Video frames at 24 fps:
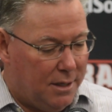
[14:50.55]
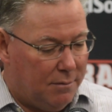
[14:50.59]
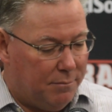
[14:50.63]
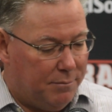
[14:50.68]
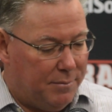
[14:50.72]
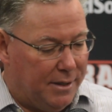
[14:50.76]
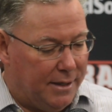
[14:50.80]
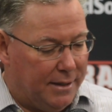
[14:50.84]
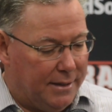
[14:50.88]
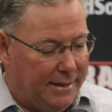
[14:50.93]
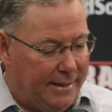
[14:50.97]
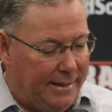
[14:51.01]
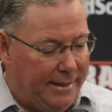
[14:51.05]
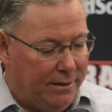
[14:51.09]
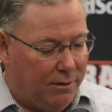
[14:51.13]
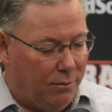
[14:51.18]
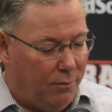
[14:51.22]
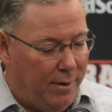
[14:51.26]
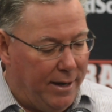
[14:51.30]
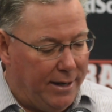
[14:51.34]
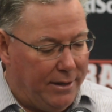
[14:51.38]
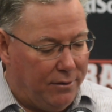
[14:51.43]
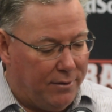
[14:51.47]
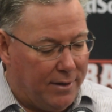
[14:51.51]
But either
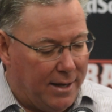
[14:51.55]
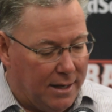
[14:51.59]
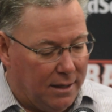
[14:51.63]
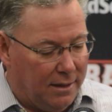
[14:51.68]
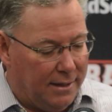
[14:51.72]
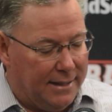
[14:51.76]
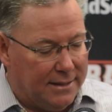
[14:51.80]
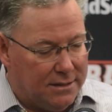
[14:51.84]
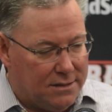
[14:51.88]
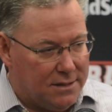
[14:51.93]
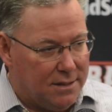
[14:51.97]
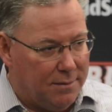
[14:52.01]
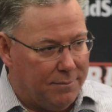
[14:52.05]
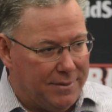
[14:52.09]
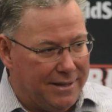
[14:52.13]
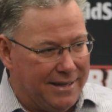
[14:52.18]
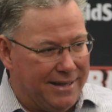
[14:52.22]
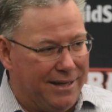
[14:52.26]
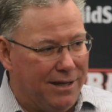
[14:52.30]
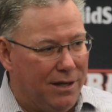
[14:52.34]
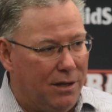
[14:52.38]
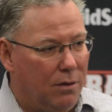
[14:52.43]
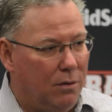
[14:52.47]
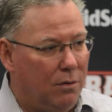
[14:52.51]
way, you got to let something
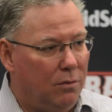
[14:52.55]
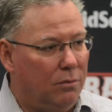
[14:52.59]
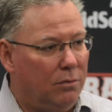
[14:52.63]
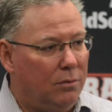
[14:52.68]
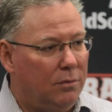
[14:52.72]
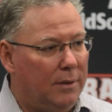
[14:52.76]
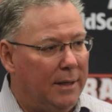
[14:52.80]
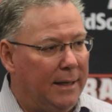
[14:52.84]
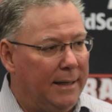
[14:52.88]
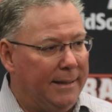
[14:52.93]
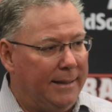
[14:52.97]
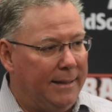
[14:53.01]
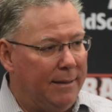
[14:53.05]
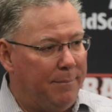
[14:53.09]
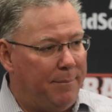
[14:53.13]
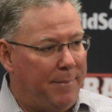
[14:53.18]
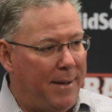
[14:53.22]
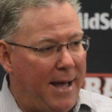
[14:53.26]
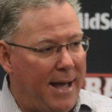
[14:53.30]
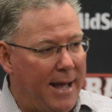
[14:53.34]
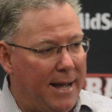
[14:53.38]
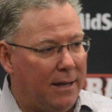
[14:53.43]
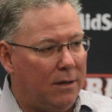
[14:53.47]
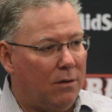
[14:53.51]
go and get
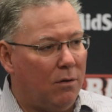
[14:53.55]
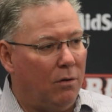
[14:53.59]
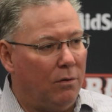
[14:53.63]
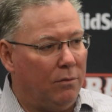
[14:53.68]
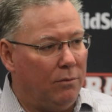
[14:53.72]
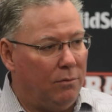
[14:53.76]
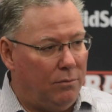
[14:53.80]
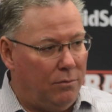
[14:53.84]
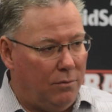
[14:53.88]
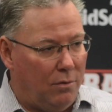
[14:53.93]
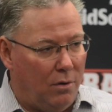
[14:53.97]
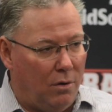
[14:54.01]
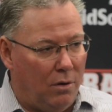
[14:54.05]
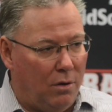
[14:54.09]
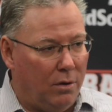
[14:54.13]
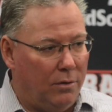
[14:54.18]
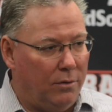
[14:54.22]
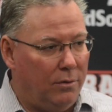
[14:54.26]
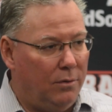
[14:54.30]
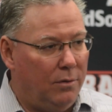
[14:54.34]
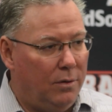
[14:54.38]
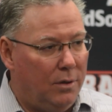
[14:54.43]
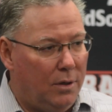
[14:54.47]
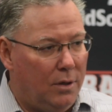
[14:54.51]
back
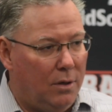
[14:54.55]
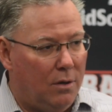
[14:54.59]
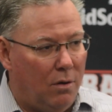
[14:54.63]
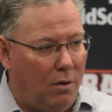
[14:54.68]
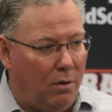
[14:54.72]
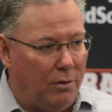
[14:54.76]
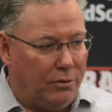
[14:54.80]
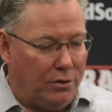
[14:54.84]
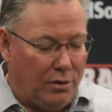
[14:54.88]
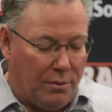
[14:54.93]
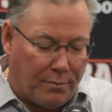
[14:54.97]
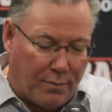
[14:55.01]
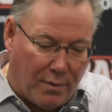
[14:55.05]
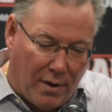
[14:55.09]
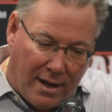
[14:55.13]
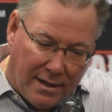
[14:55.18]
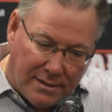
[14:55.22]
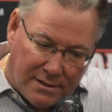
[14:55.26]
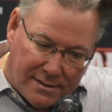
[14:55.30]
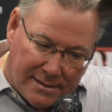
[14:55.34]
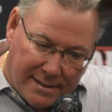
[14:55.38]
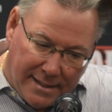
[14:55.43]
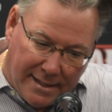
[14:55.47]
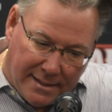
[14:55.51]
on your
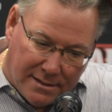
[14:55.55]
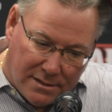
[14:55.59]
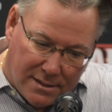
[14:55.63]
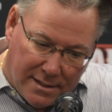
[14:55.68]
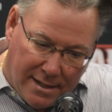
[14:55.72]
process.